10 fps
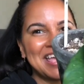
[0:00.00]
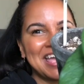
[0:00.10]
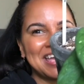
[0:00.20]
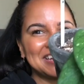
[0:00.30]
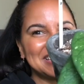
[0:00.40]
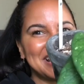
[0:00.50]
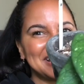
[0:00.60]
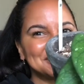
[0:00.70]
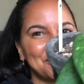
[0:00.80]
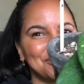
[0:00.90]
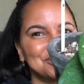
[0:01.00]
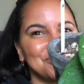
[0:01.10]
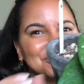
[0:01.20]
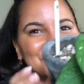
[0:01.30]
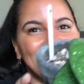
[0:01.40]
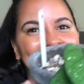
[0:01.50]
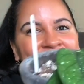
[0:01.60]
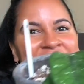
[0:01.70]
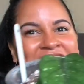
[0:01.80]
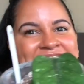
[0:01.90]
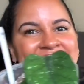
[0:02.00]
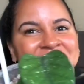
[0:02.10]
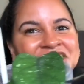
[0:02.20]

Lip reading: and it has also dark veinage.